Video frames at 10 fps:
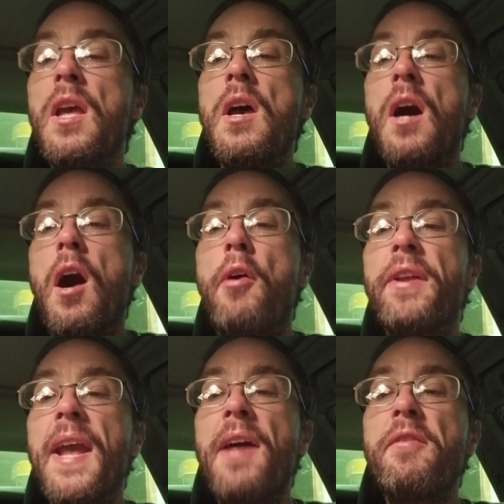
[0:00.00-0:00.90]

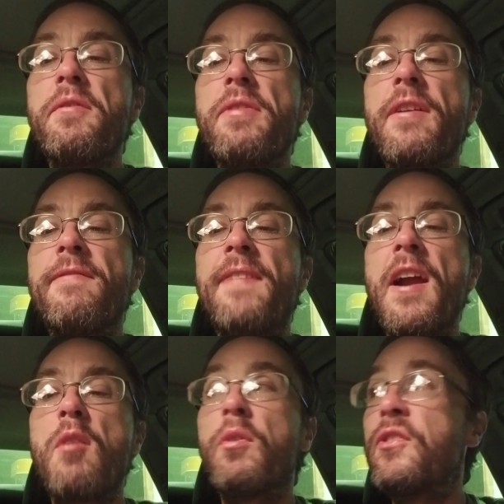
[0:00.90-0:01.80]
Altogether, their
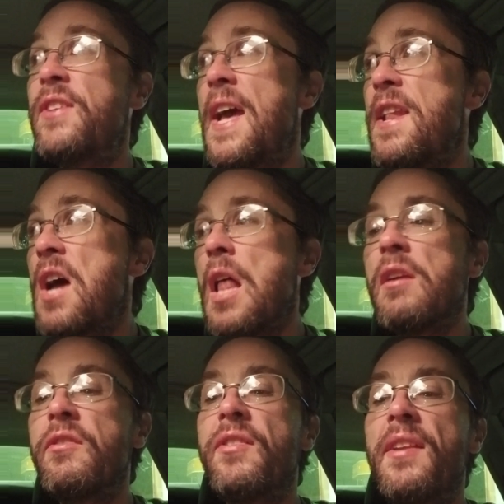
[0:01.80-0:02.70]
fare was
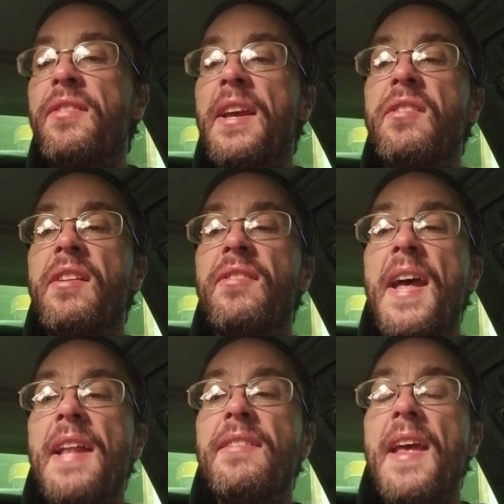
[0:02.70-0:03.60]

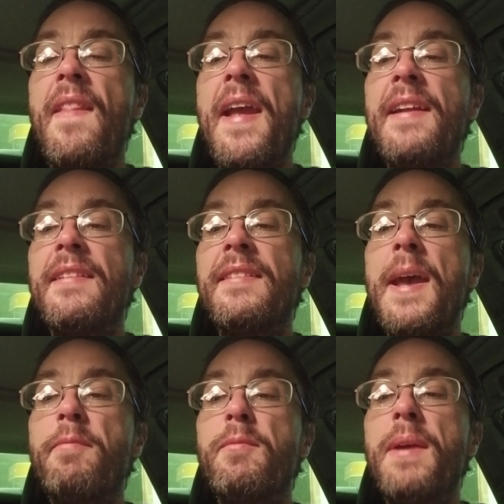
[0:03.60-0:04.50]
$10.60, and they
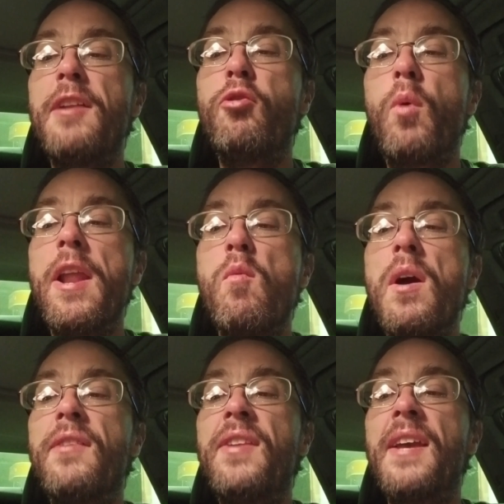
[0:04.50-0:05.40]
tipped me
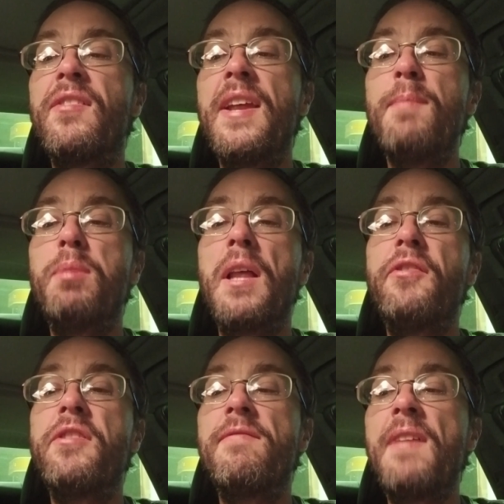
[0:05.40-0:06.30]
$21.60
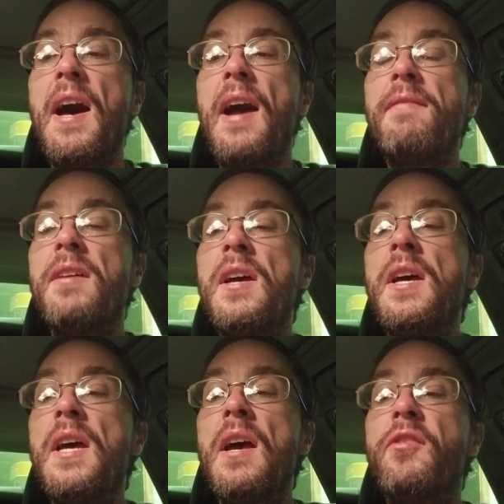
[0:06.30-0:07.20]
plus the 5.
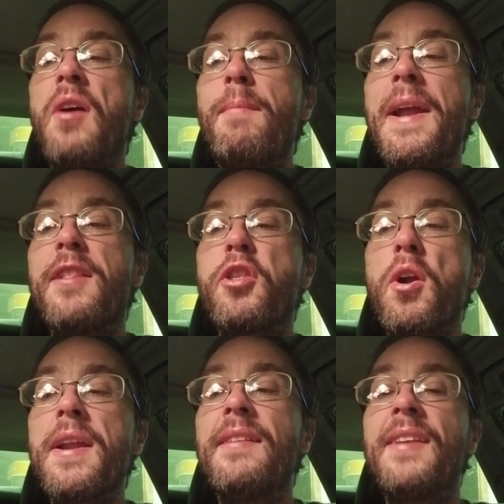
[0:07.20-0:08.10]
So I made
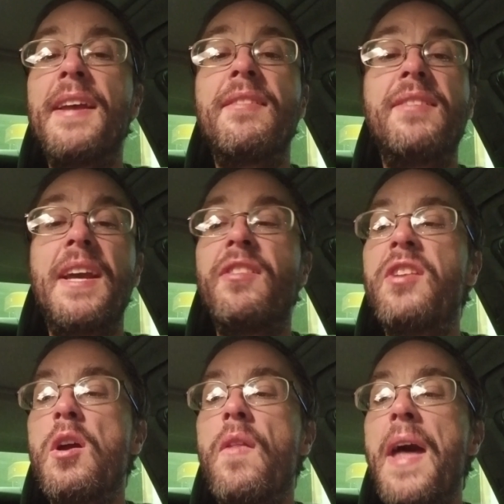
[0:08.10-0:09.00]

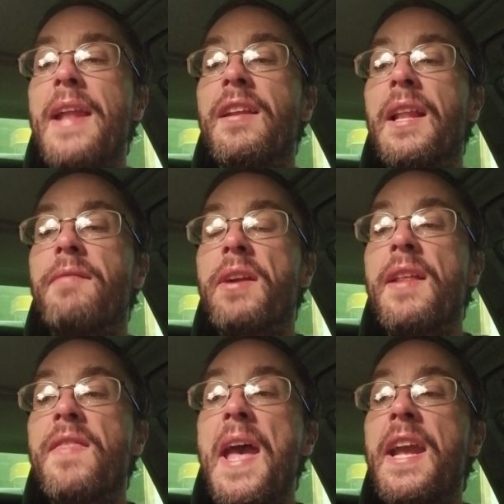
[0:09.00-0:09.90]
$36.60 on that delivery.
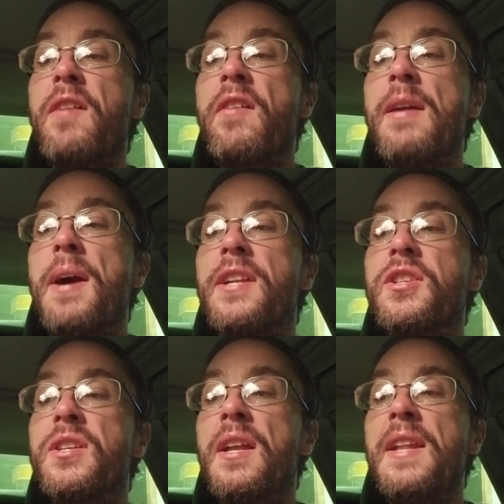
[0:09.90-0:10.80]
Thank you very
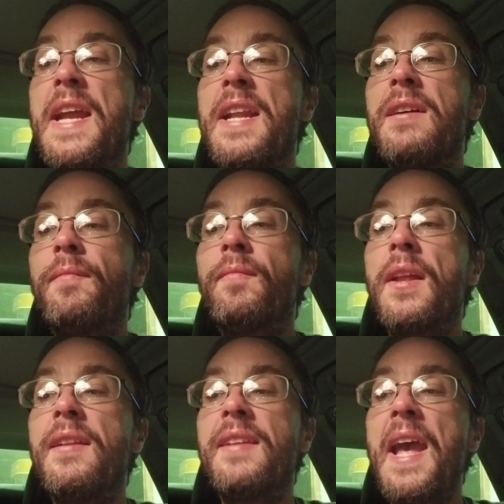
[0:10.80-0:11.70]
much, Nina,
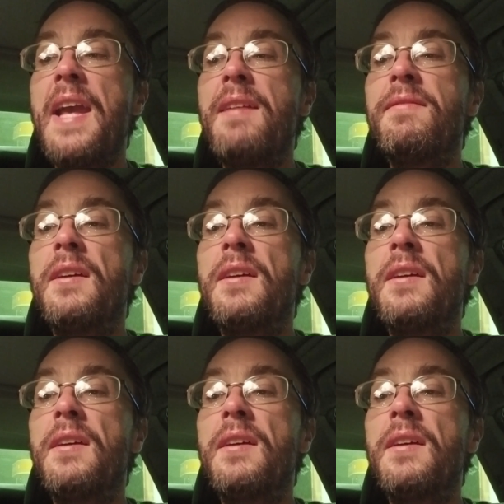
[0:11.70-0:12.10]
Dave,